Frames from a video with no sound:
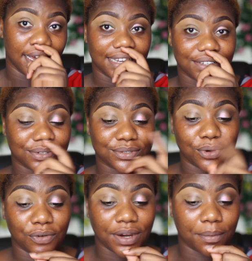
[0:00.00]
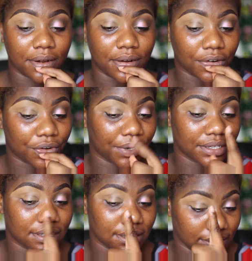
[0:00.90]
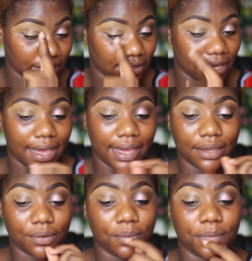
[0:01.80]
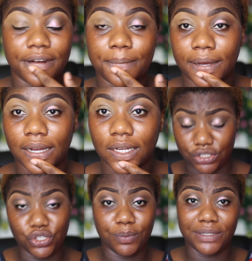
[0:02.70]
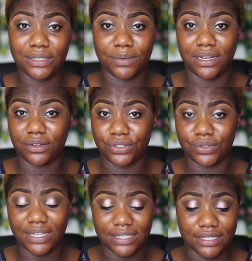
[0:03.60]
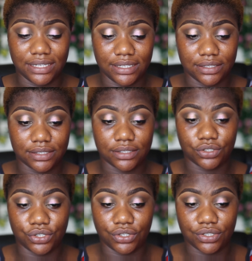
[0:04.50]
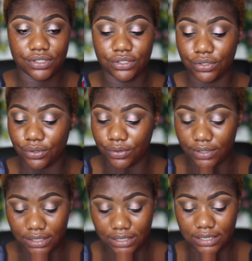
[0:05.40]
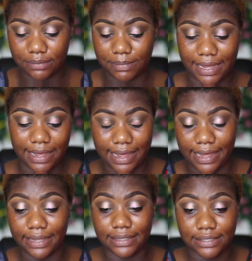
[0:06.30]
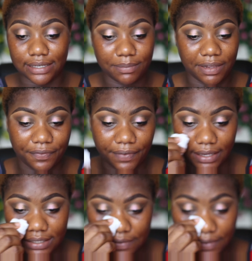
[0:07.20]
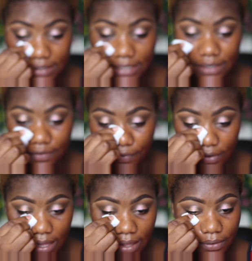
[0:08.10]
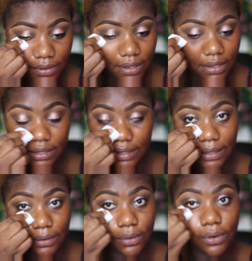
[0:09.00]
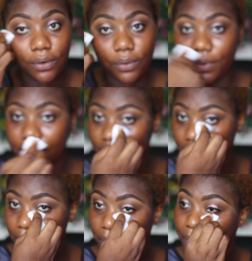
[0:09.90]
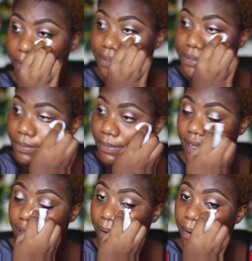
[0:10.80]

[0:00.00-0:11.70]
Just want to go off camera and create this other eye, and we'll be right back. Normally what I'll do next is just, you know, clean my eyes, clean my face. If there's any fallout, then go into my